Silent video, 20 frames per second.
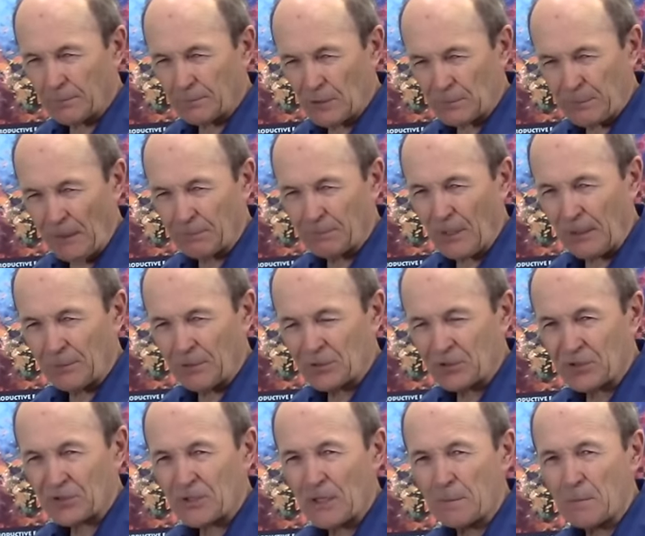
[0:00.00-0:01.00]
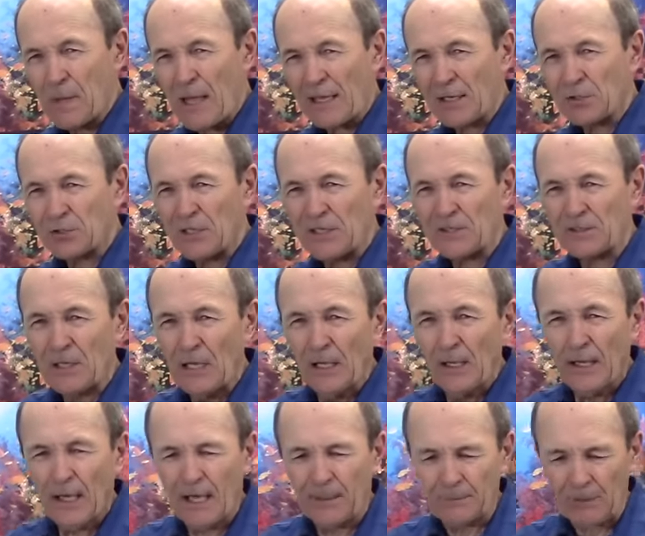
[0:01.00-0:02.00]
It's been published in some magazines
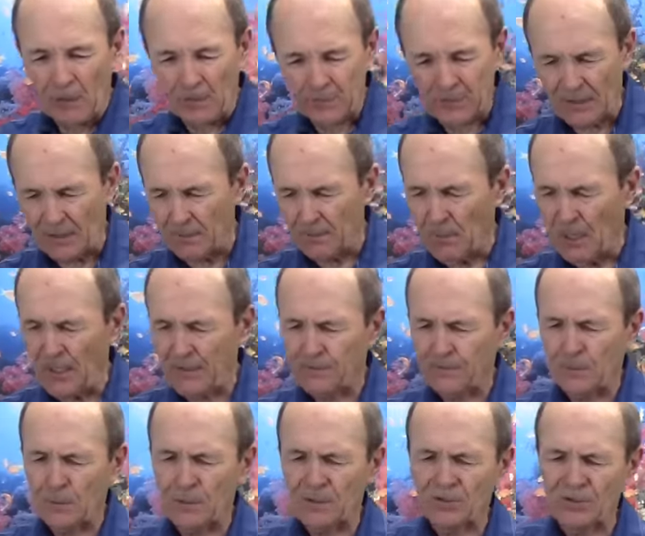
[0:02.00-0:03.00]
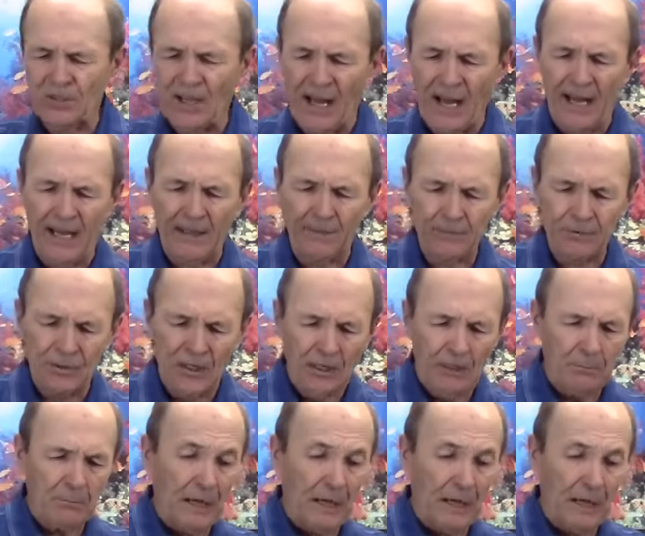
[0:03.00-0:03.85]
about my first dives,